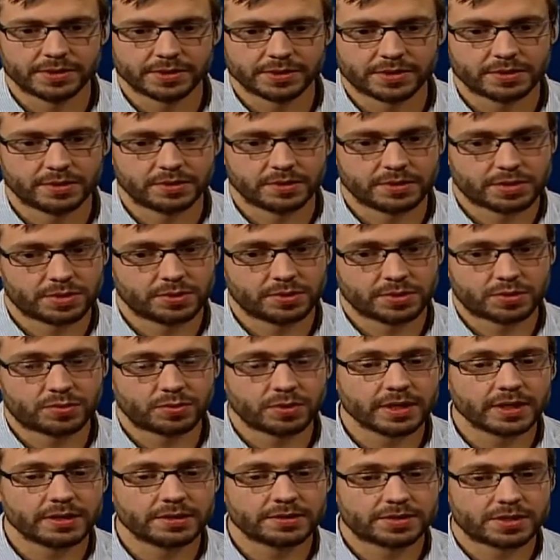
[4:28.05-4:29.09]
Um, so,
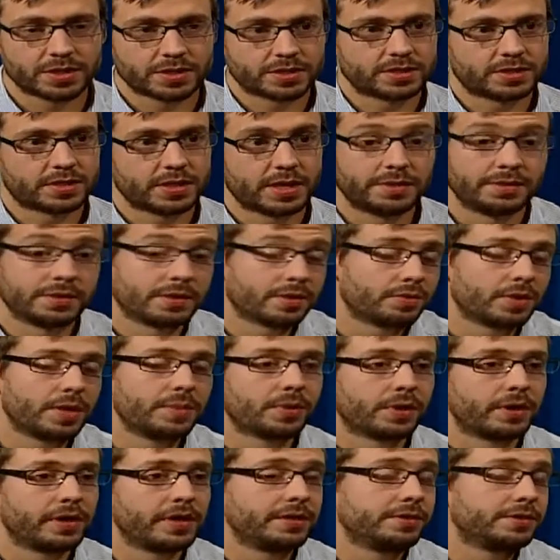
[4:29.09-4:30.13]
so it's really just,
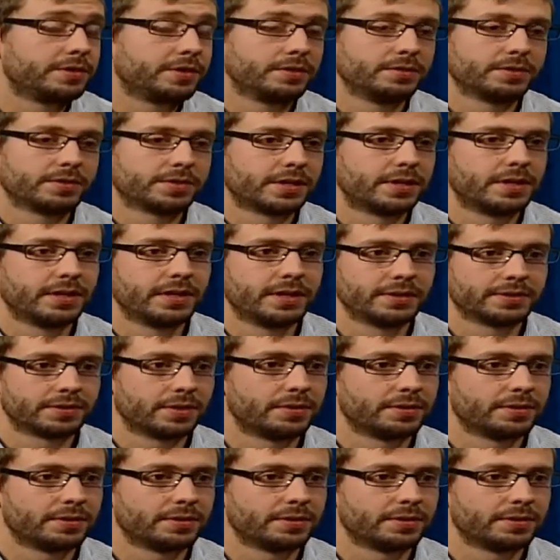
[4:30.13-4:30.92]
and the Green Party too,